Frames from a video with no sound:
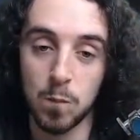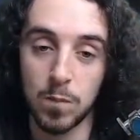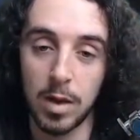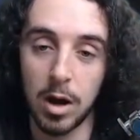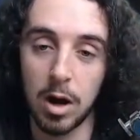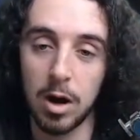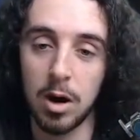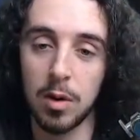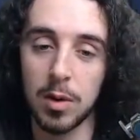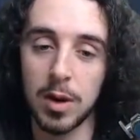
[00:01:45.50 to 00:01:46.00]

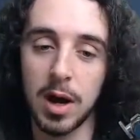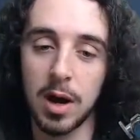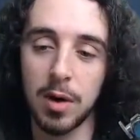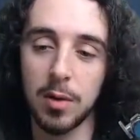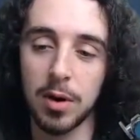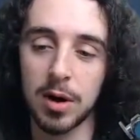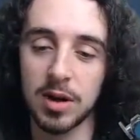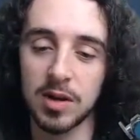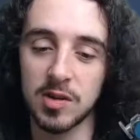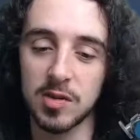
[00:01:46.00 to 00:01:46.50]
Oh, we are
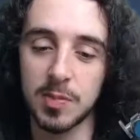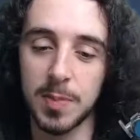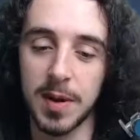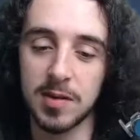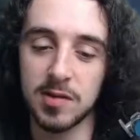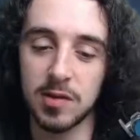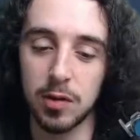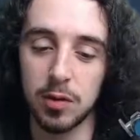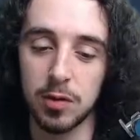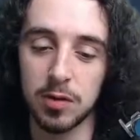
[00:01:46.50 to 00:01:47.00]
wearing a
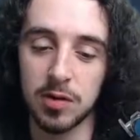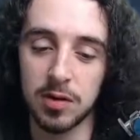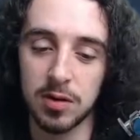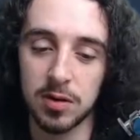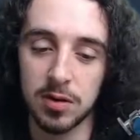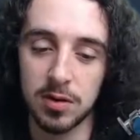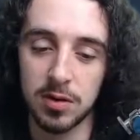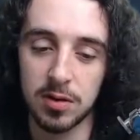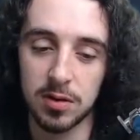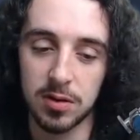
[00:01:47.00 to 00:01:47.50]
spacesuit.
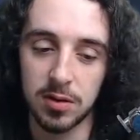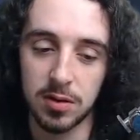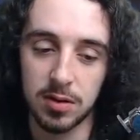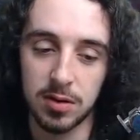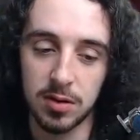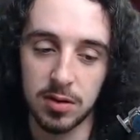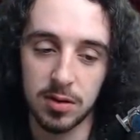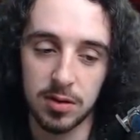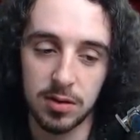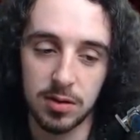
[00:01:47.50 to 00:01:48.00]

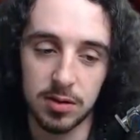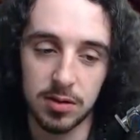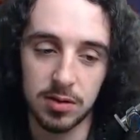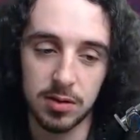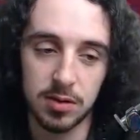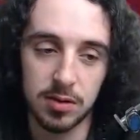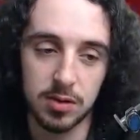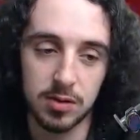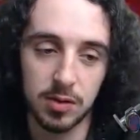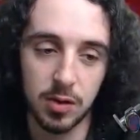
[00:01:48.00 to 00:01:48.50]

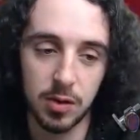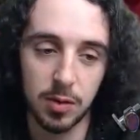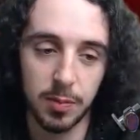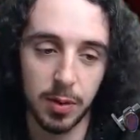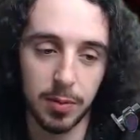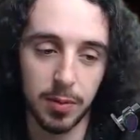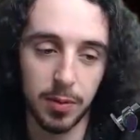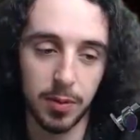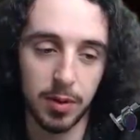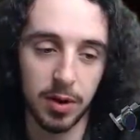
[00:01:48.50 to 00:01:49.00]
So we're
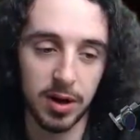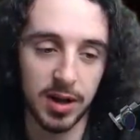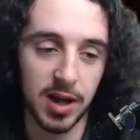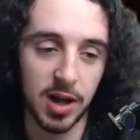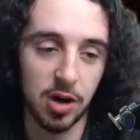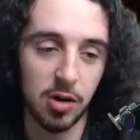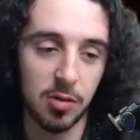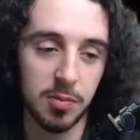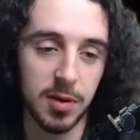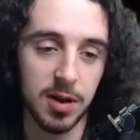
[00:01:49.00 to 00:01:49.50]
probably wearing a
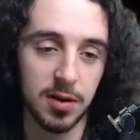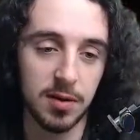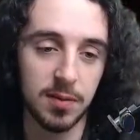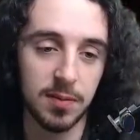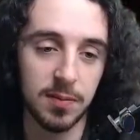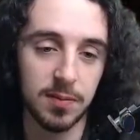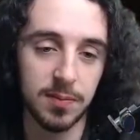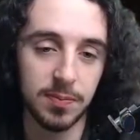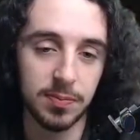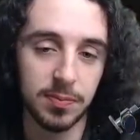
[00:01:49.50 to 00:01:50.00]
helmet.
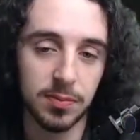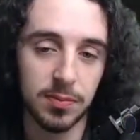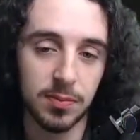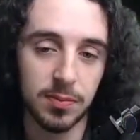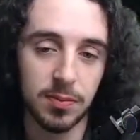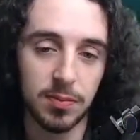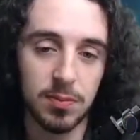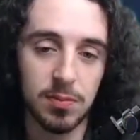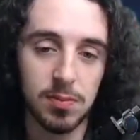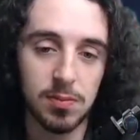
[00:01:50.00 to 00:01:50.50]

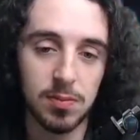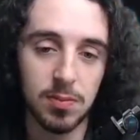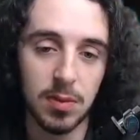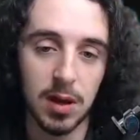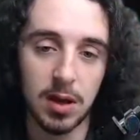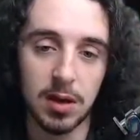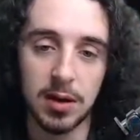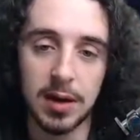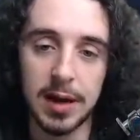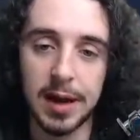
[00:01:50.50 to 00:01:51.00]

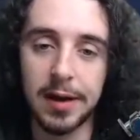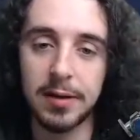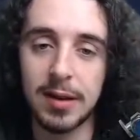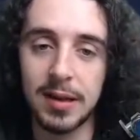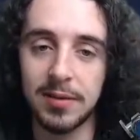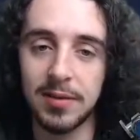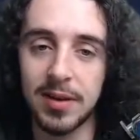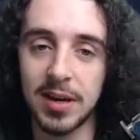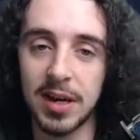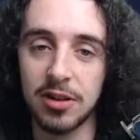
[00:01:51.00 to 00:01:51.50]
Now
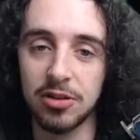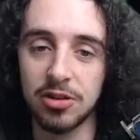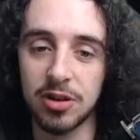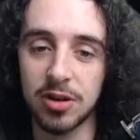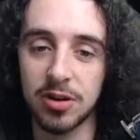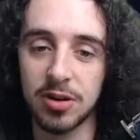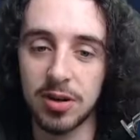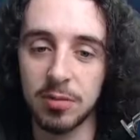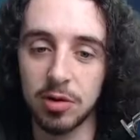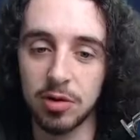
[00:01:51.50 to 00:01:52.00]
leaving
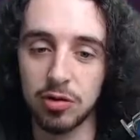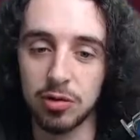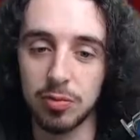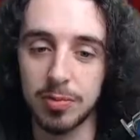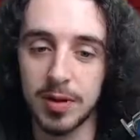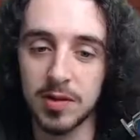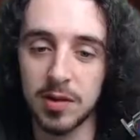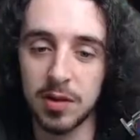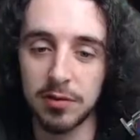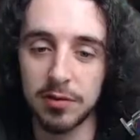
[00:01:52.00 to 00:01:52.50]
engineering module.
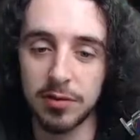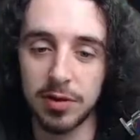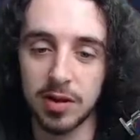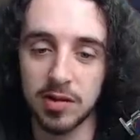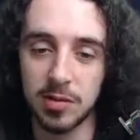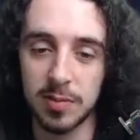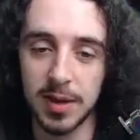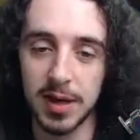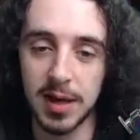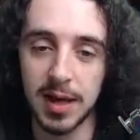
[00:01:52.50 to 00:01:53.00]
Please don't freeze
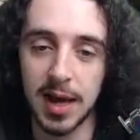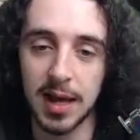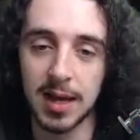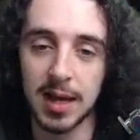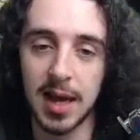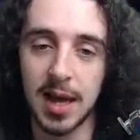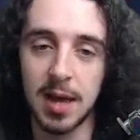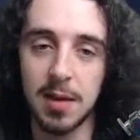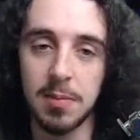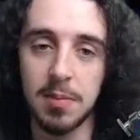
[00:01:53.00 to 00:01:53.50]
on me again,
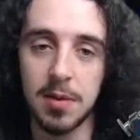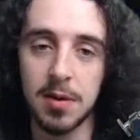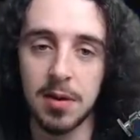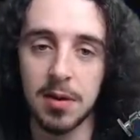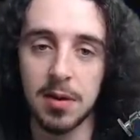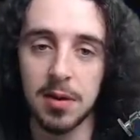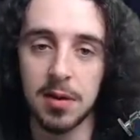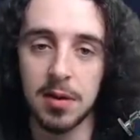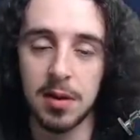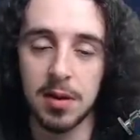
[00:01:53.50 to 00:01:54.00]

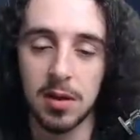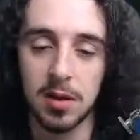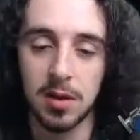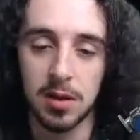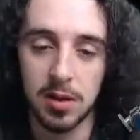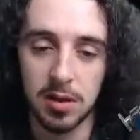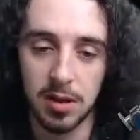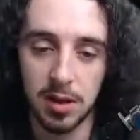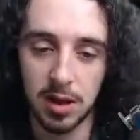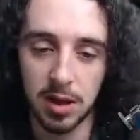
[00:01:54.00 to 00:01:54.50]

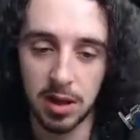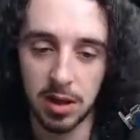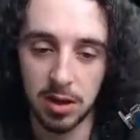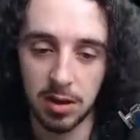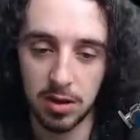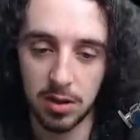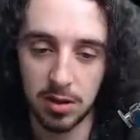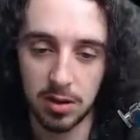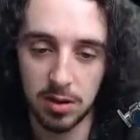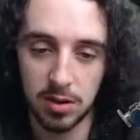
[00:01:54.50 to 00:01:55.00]
game. Thank you.